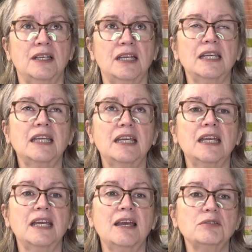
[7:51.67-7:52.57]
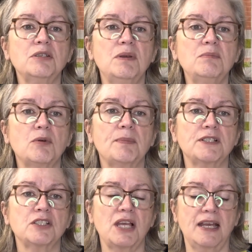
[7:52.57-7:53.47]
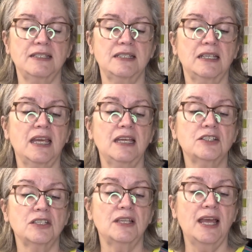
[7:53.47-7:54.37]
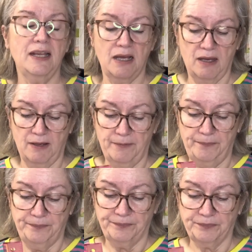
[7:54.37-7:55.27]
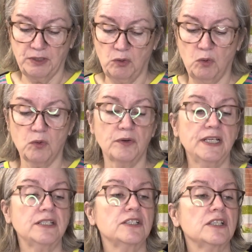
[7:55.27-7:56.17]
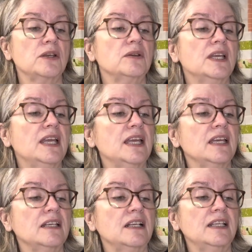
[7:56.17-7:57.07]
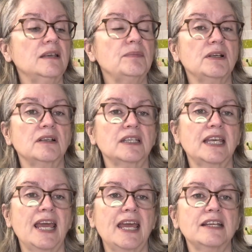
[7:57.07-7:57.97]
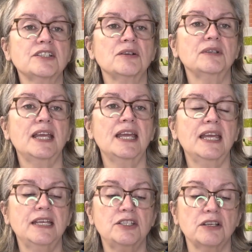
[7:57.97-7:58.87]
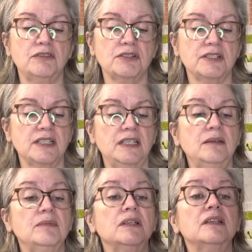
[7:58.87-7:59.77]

it helps you be more precise in catching that 1/4-inch. So the lip will catch on the edge of your seam.